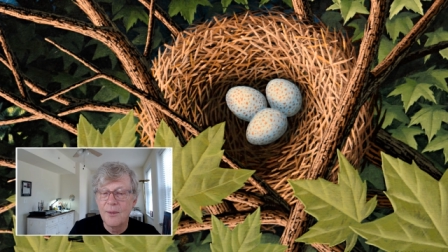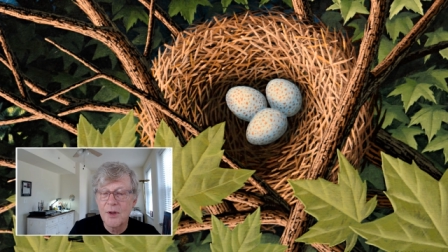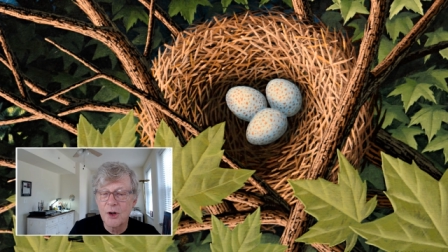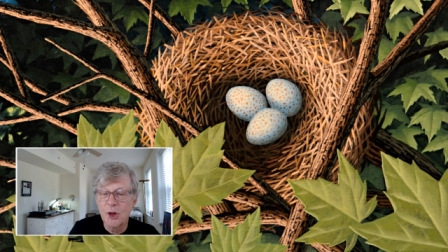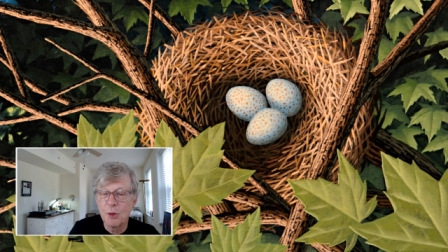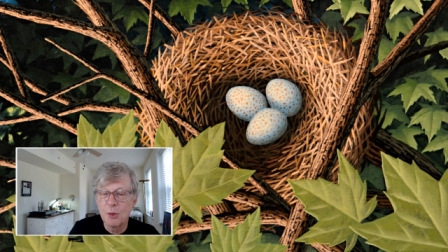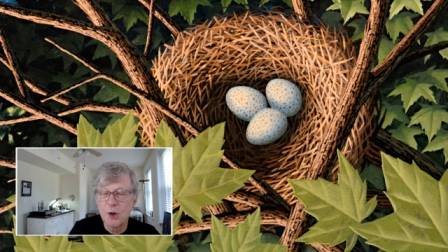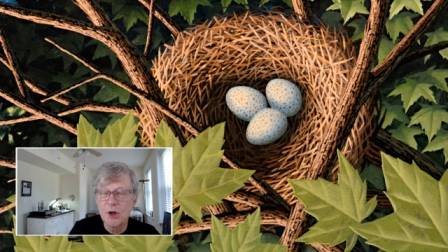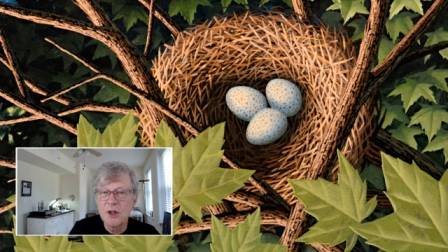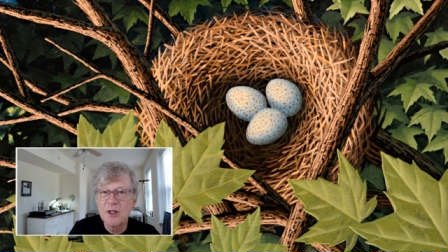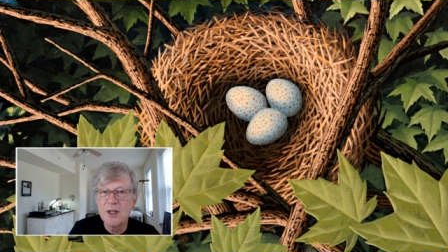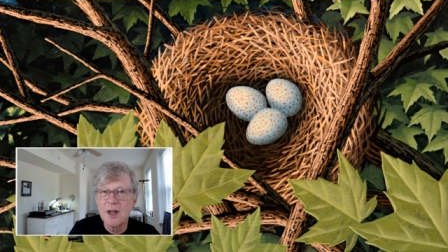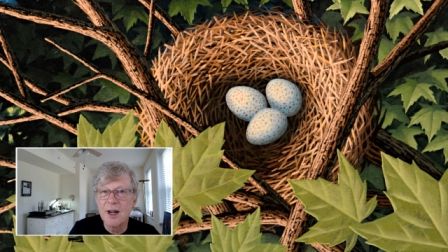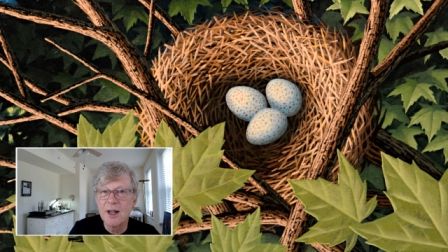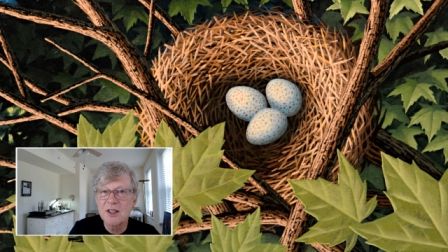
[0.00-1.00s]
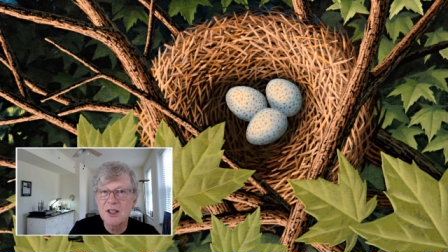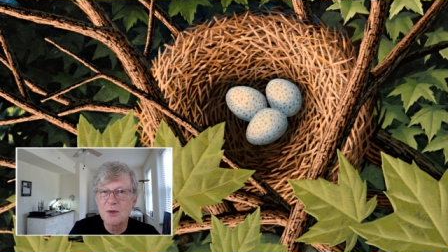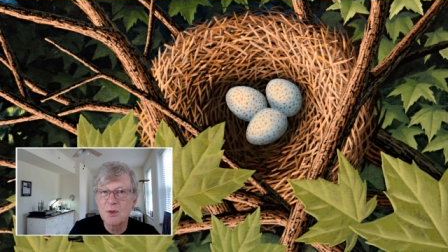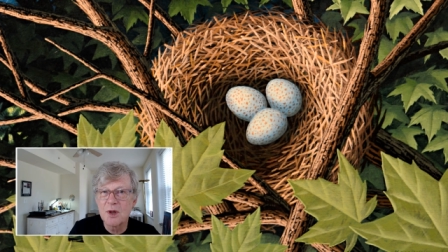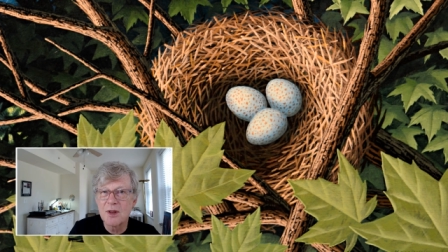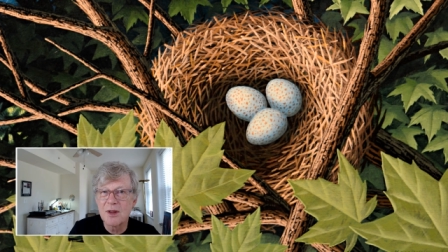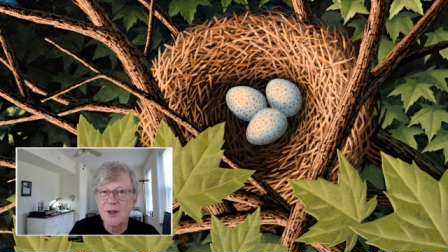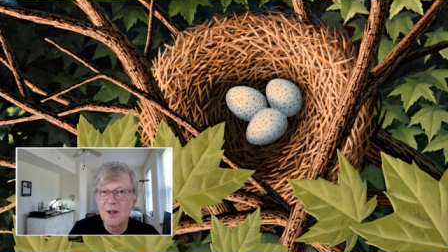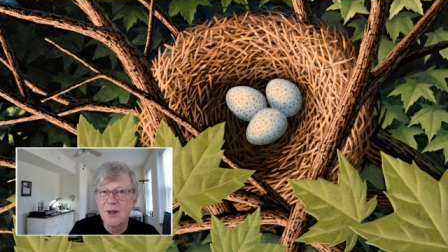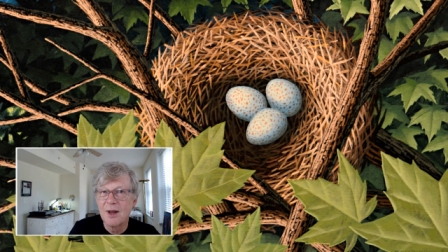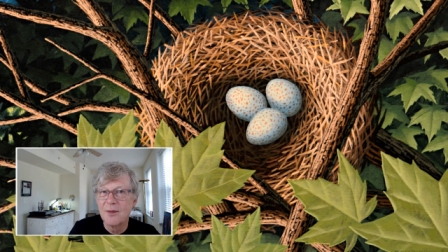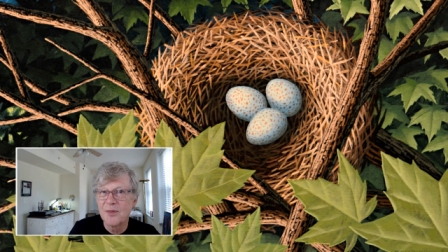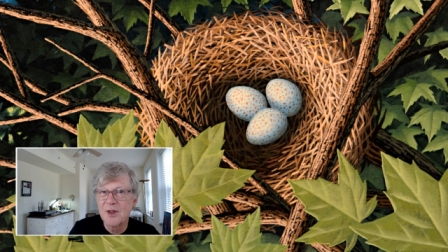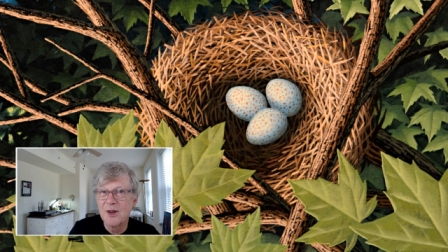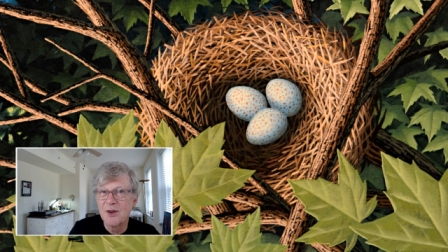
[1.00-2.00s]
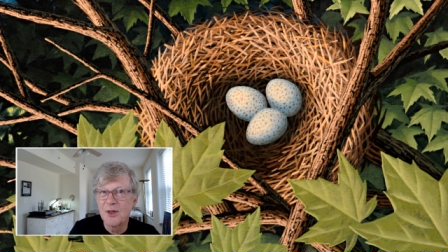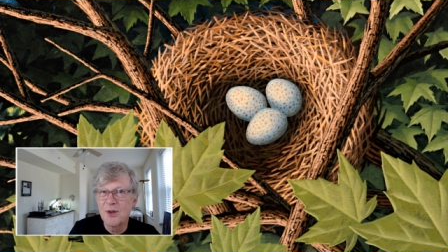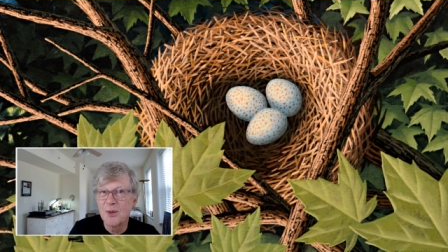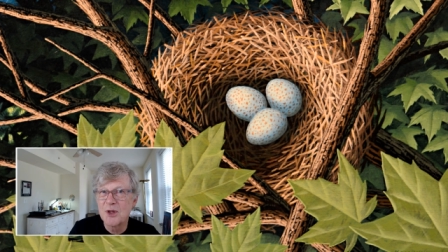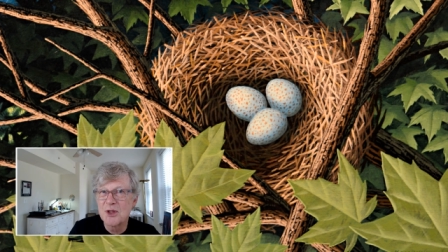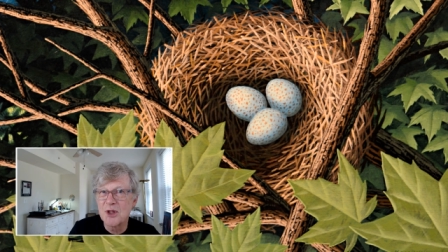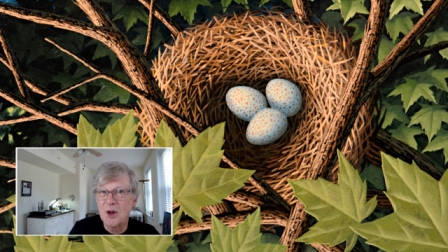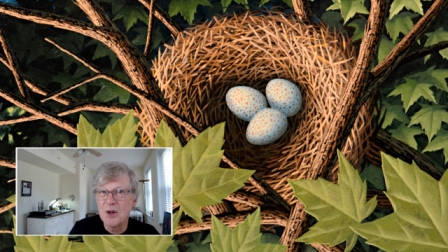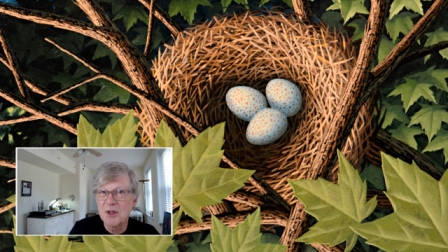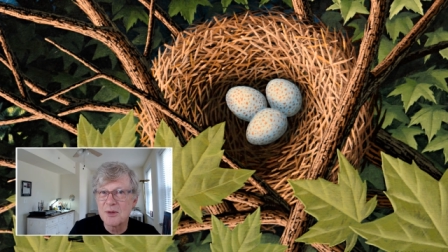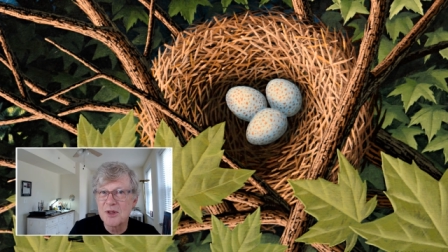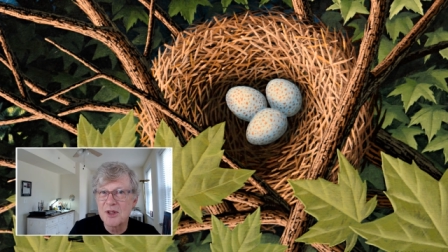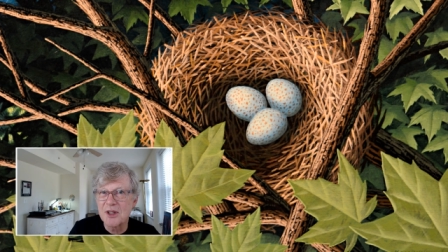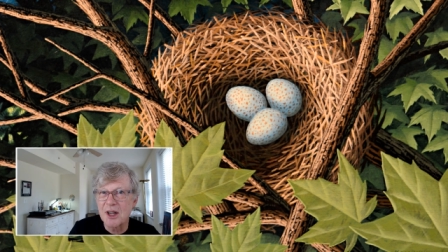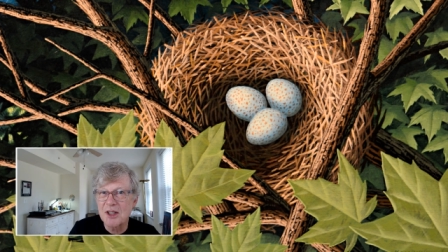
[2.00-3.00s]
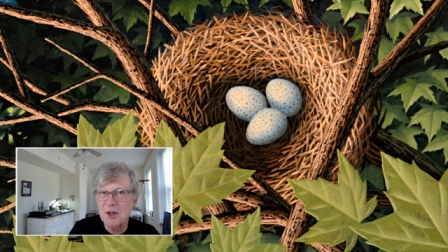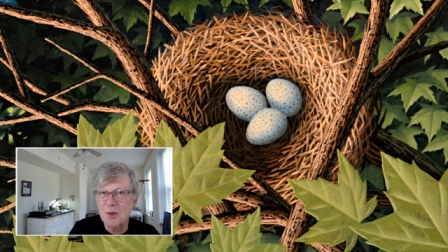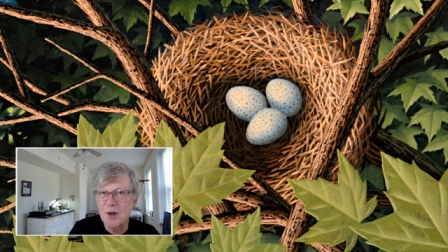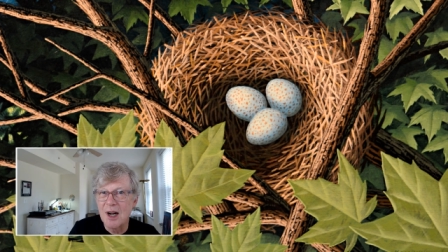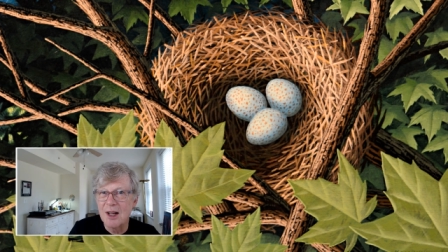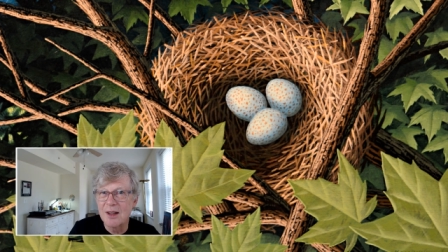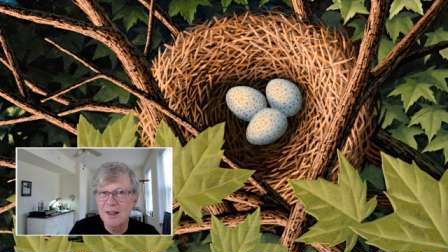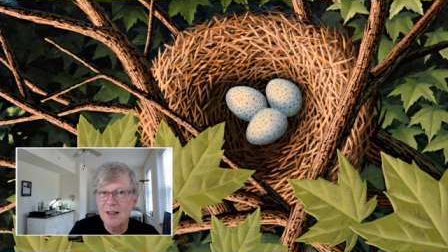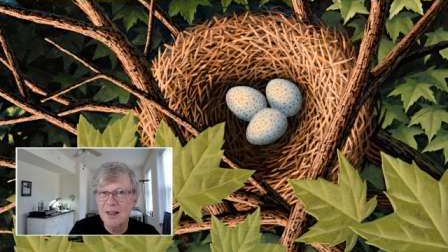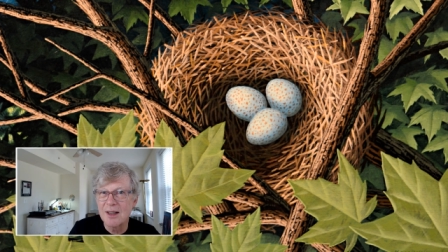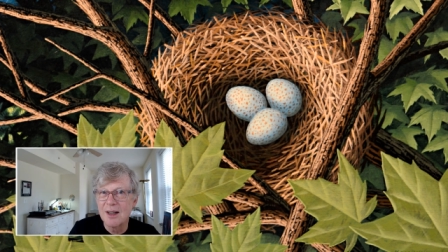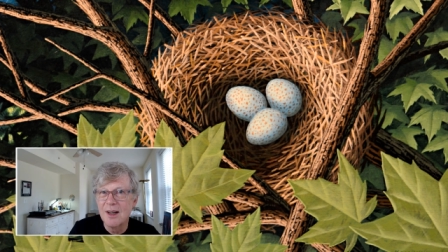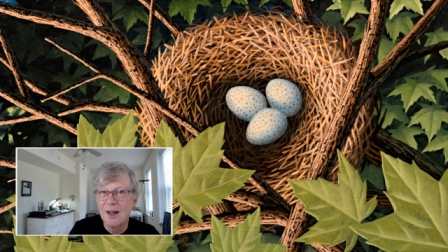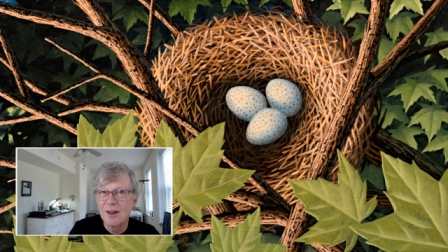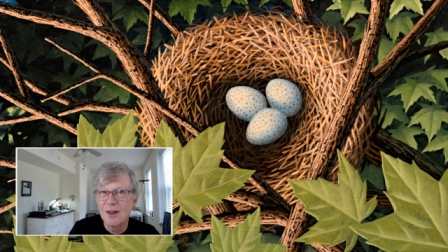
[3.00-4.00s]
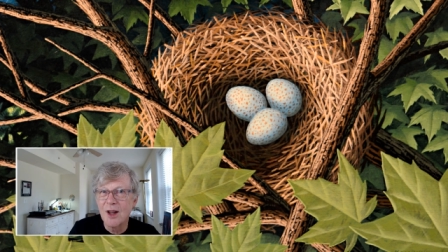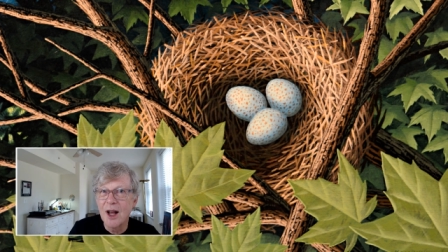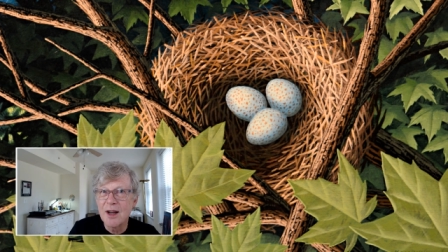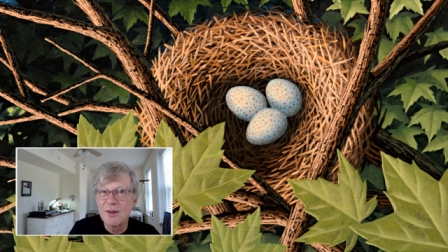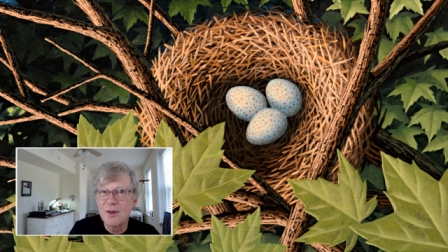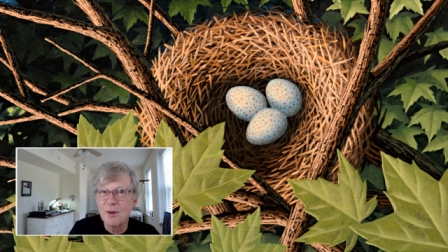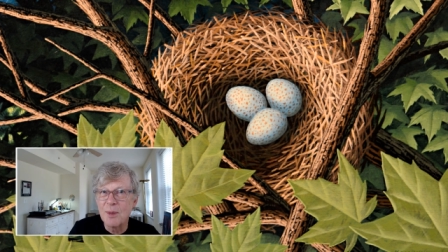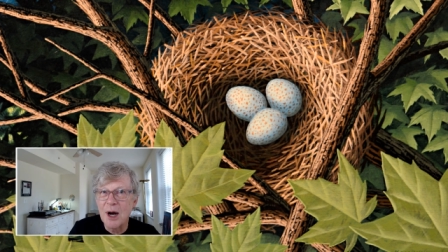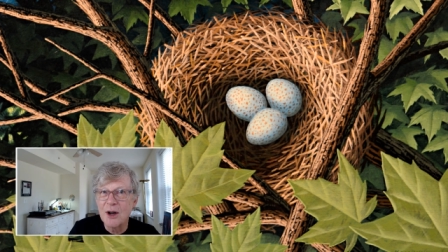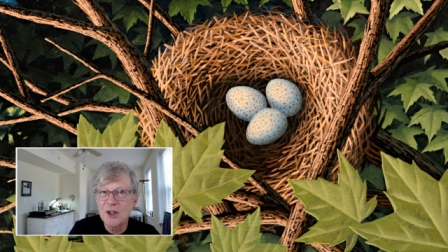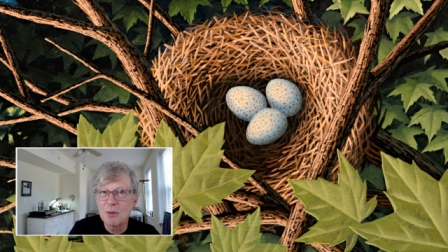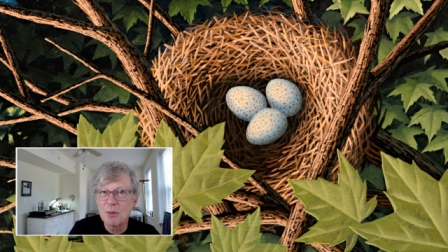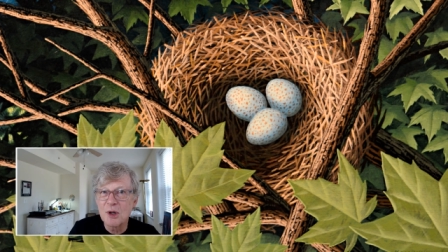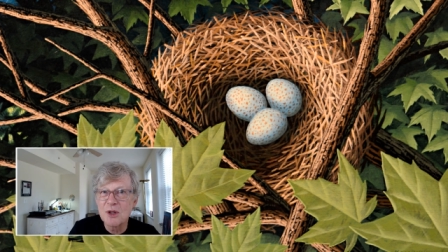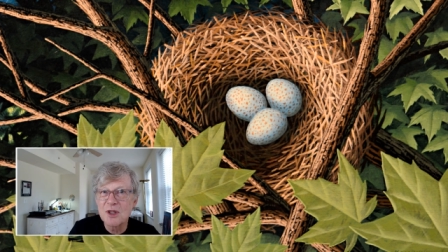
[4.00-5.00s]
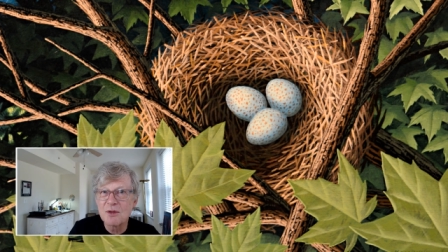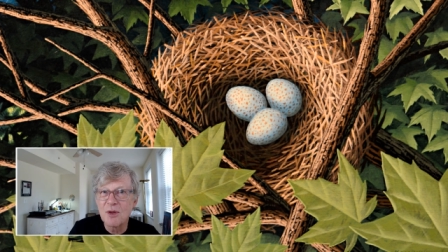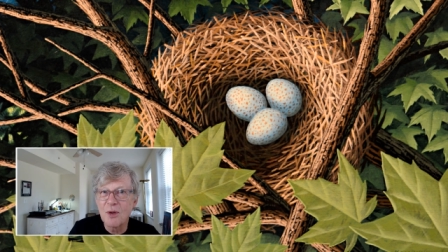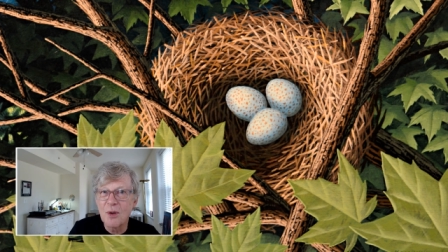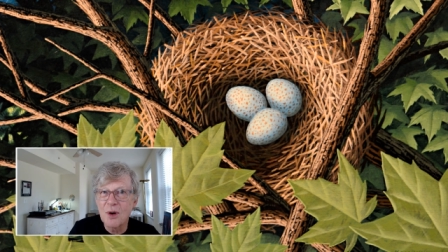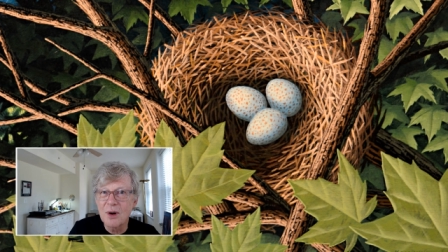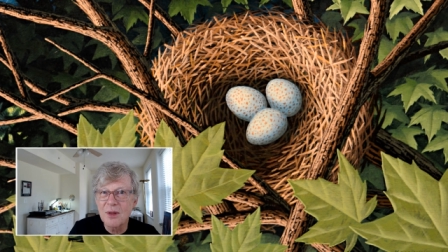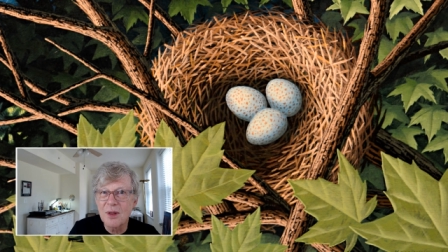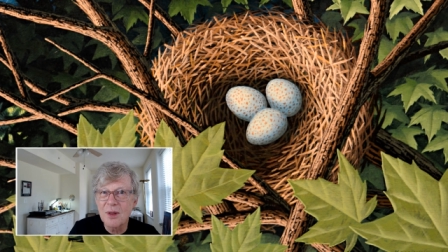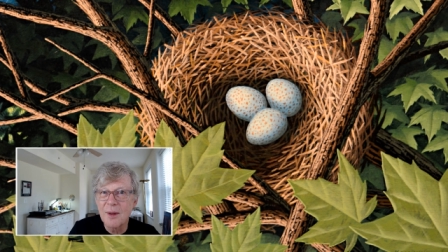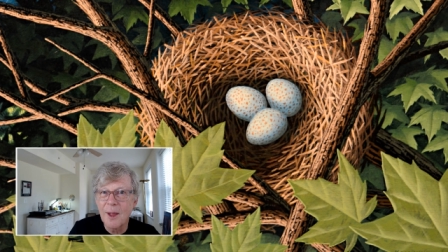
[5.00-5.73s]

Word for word: you know, the bird's nest with, you know, the result of sexuality, life about to burst forth.